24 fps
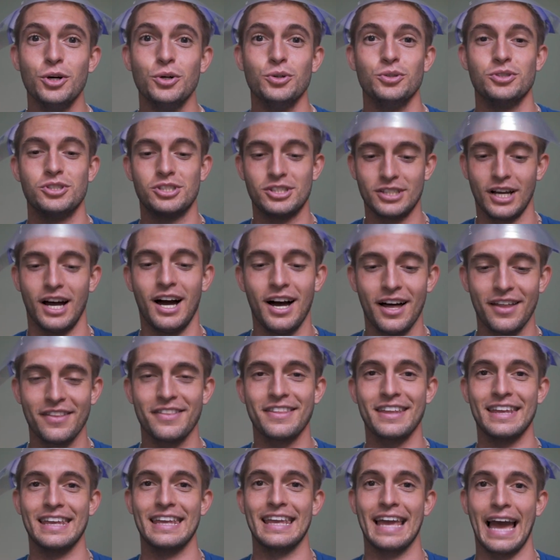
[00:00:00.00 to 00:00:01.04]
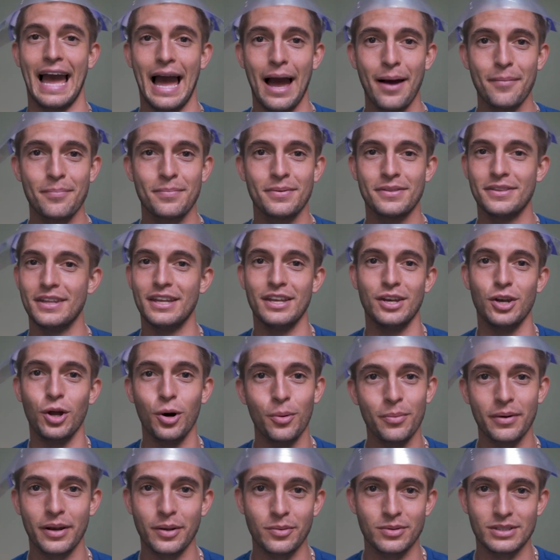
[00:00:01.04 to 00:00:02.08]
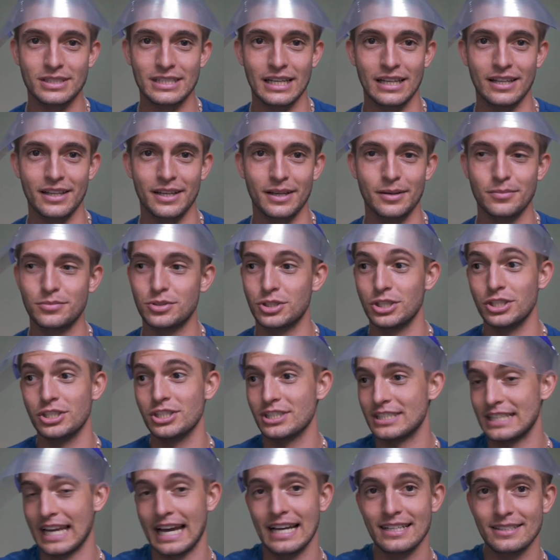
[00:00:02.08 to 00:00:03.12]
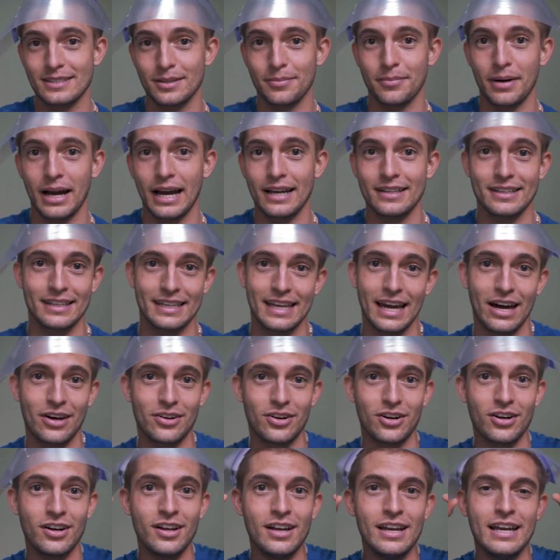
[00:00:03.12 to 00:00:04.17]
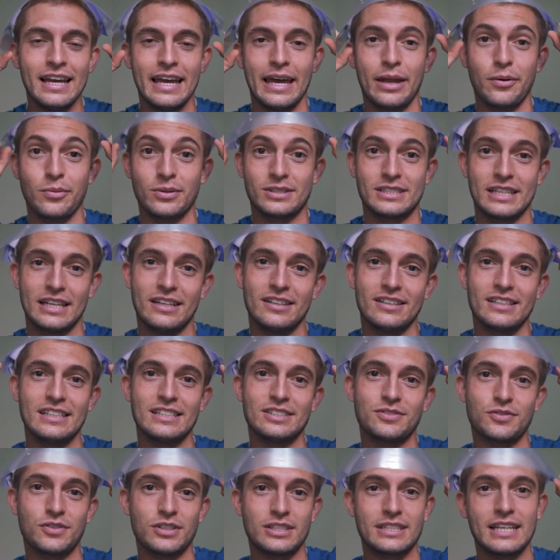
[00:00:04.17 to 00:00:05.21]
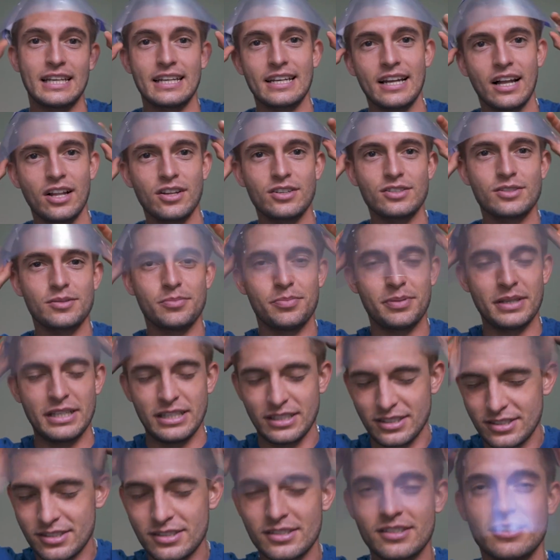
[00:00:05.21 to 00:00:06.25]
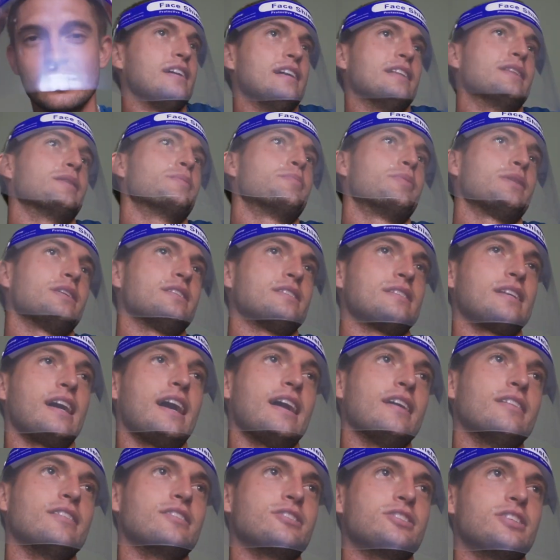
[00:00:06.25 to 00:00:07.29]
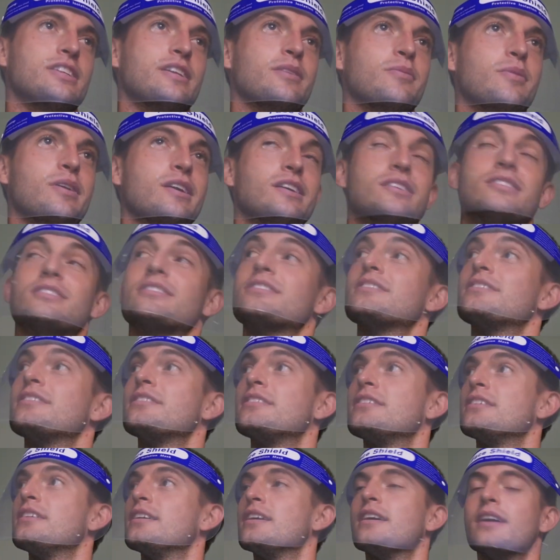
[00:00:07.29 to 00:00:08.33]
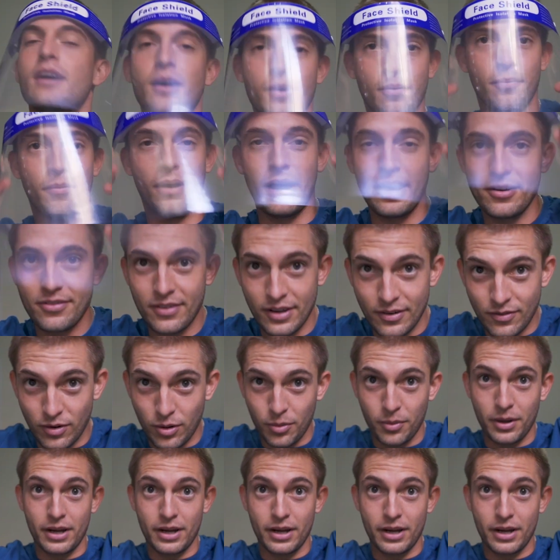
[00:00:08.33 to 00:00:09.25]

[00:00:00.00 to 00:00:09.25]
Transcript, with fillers: who saw the gap that nobody was selling them. She just had some behind the counter and was selling these for $10 a piece. And they're pretty stylish anyways. My favorite